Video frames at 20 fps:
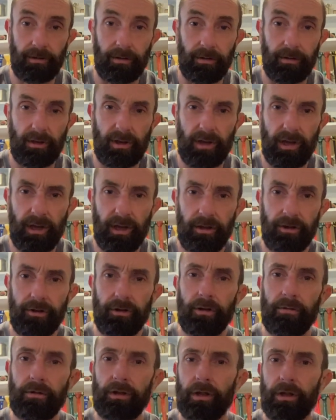Okay, you
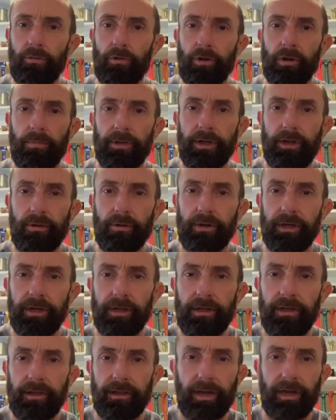don't really want to be doing
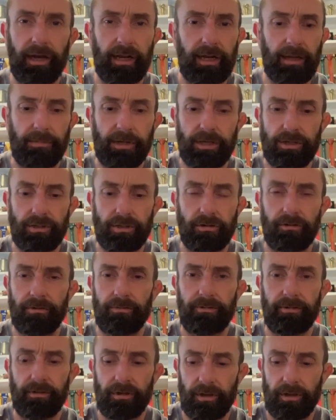dynamic
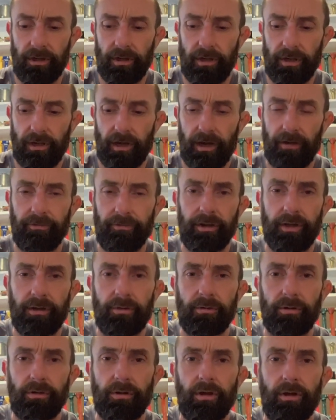stuff after you
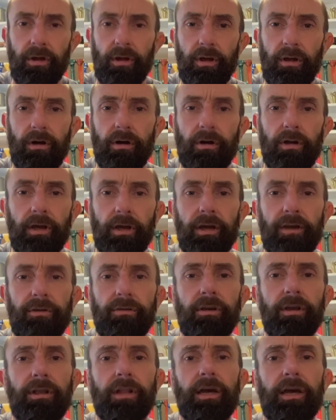run. Okay, so
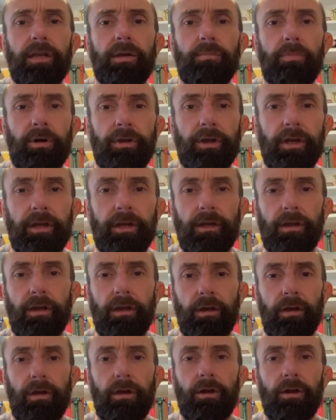you're letting your body
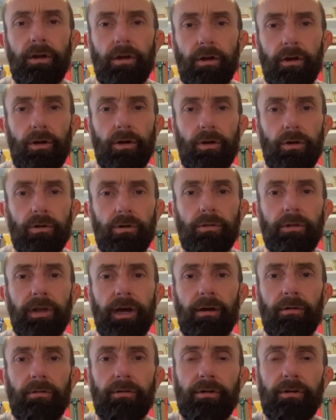cool
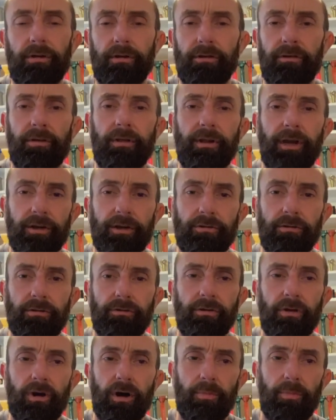down as a natural
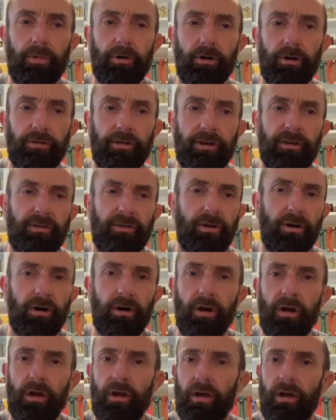sort of process. So
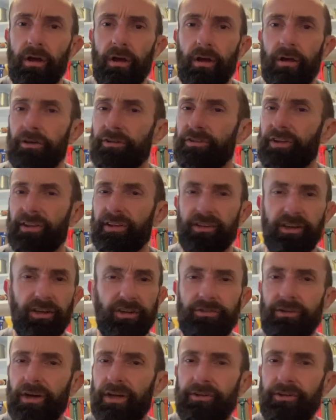static
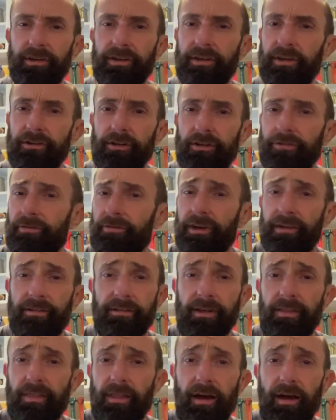stretching, it just fits
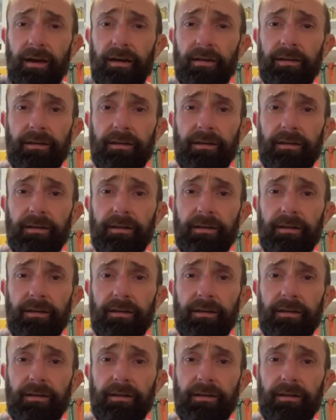in there.